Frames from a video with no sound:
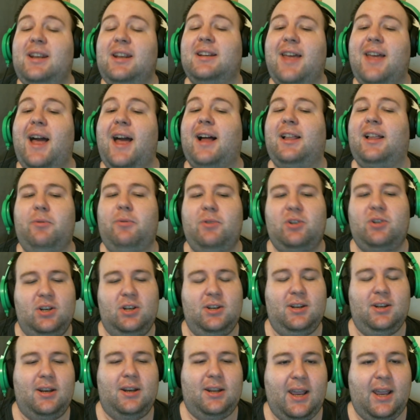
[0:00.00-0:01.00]
exactly what she
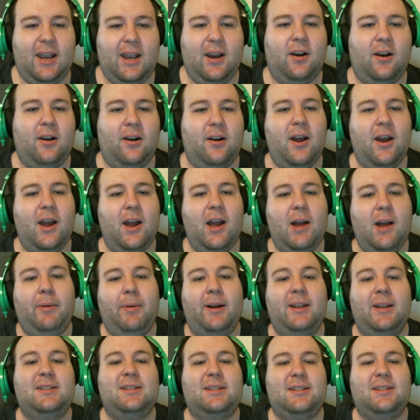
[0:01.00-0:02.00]
did here,
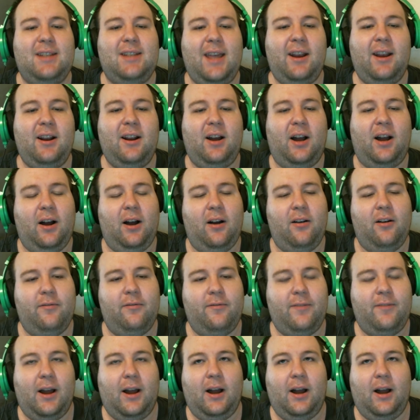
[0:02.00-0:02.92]
but instead of